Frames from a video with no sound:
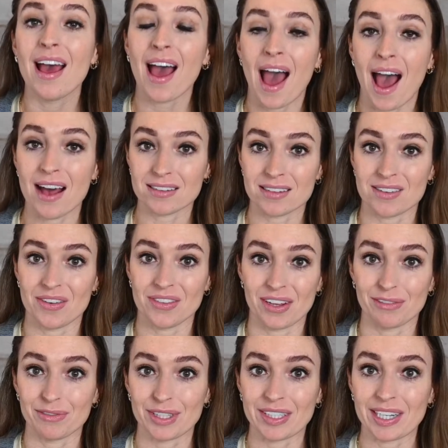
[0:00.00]
as an online
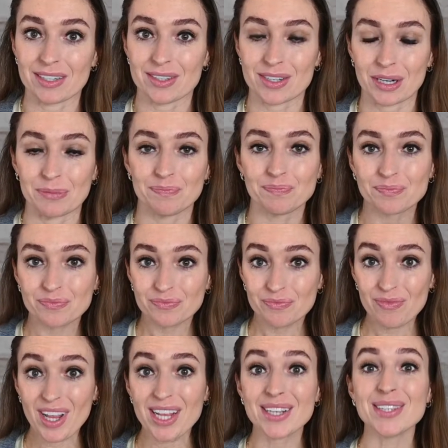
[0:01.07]
freelancer.
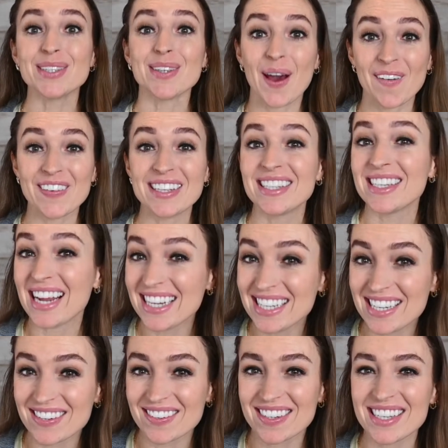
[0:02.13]
So stay
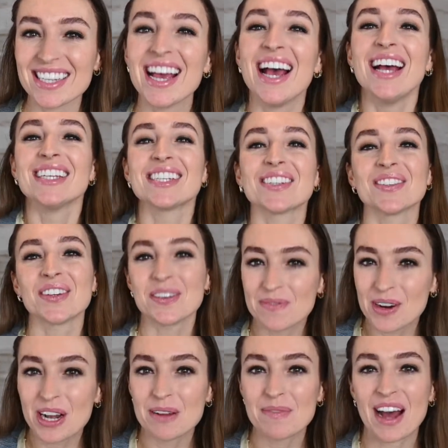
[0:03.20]
tuned to learn
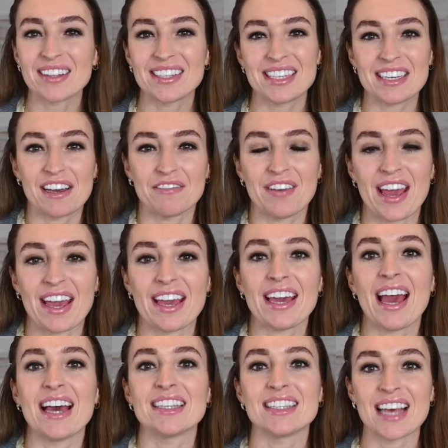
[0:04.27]
more about TFA
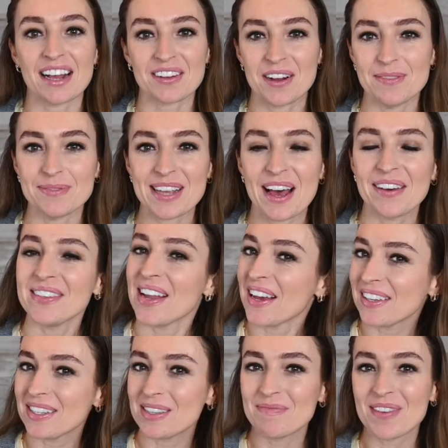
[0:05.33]
as that comes out
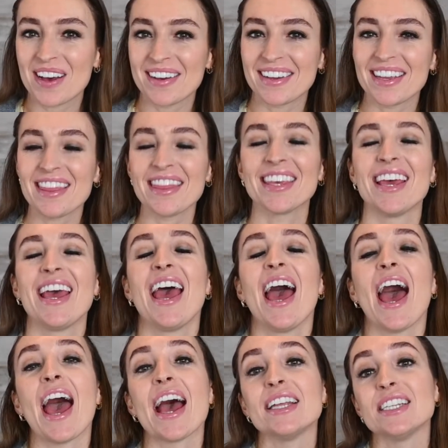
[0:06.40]
next month.
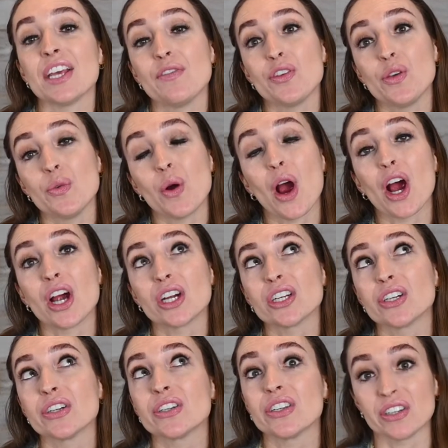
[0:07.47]
And if you
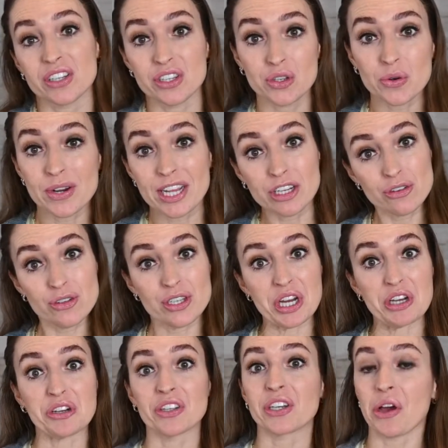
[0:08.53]
are sort of
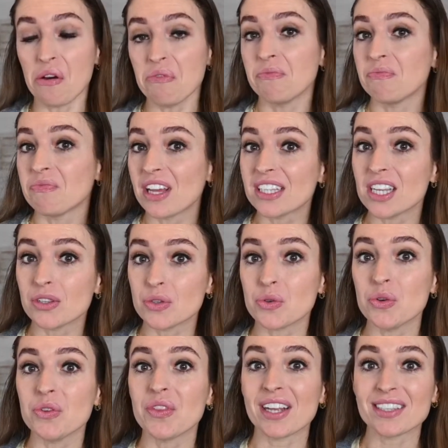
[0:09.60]
interested, you're like, oh, that sounds
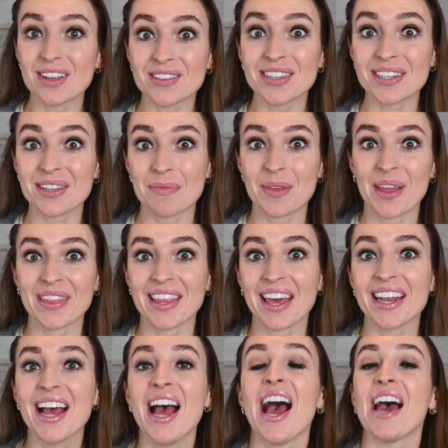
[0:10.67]
cool. That sounds like something that
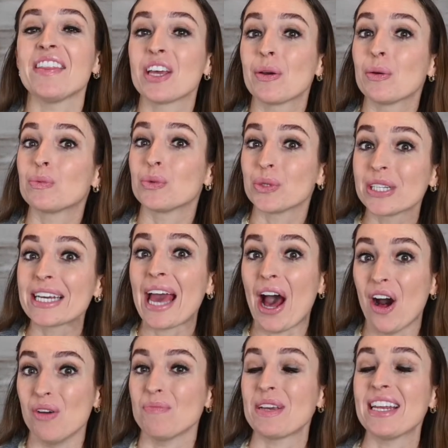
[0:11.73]
I think would really
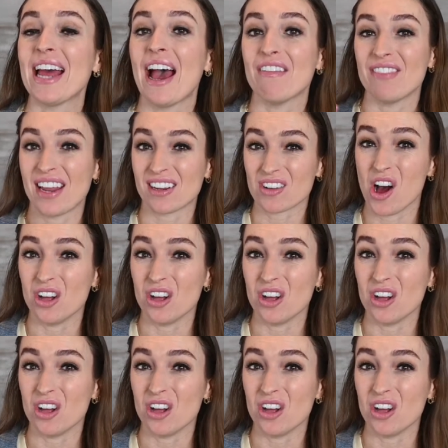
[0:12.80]
help me to have that